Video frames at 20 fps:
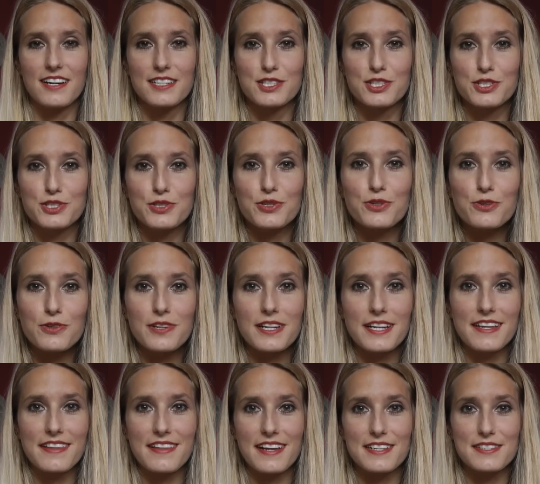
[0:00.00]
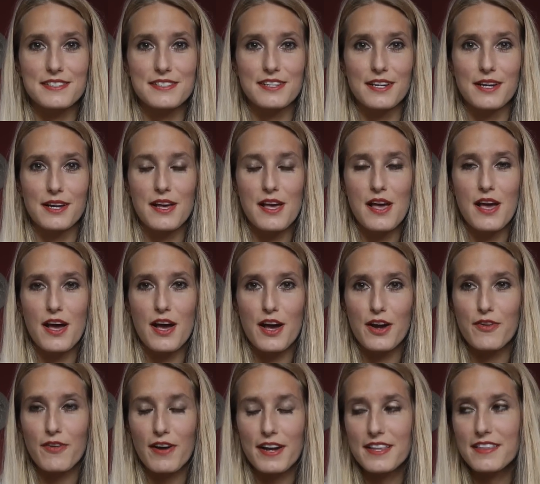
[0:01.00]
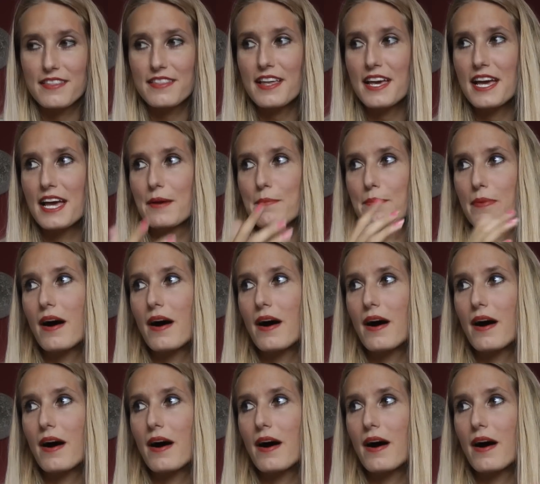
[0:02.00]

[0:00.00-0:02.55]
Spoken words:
and surely that's a great thing.